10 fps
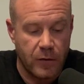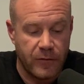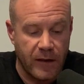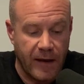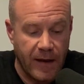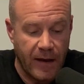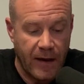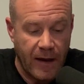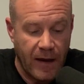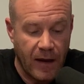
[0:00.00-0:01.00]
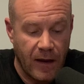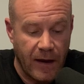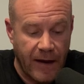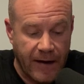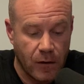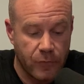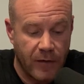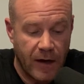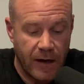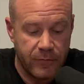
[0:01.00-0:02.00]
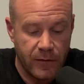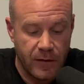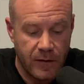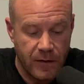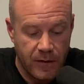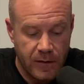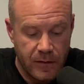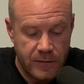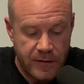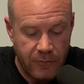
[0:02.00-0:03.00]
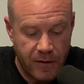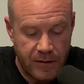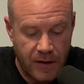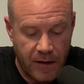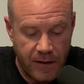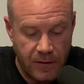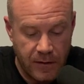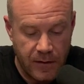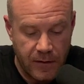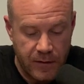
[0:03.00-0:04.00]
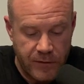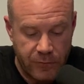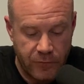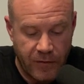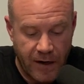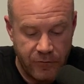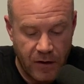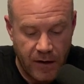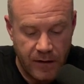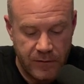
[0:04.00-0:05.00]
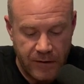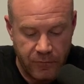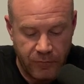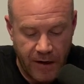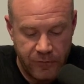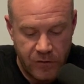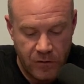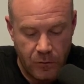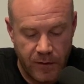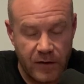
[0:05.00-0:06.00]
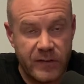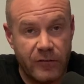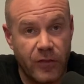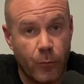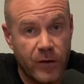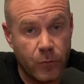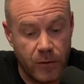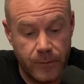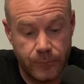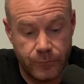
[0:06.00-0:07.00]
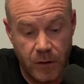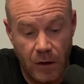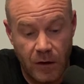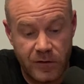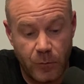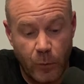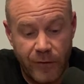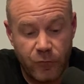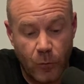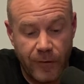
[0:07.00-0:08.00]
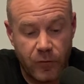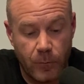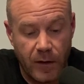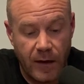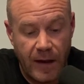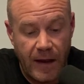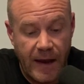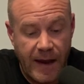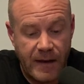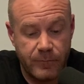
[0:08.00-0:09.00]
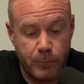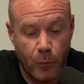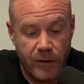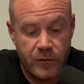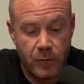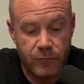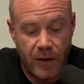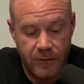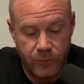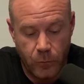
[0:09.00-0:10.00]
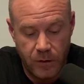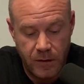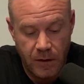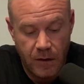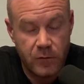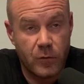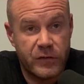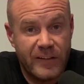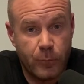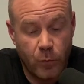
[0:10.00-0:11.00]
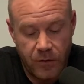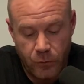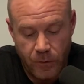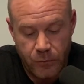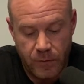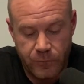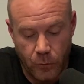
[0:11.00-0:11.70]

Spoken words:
at 805, 789, 759, 752, and a 733. So we went from a 8.0540 to a 7.33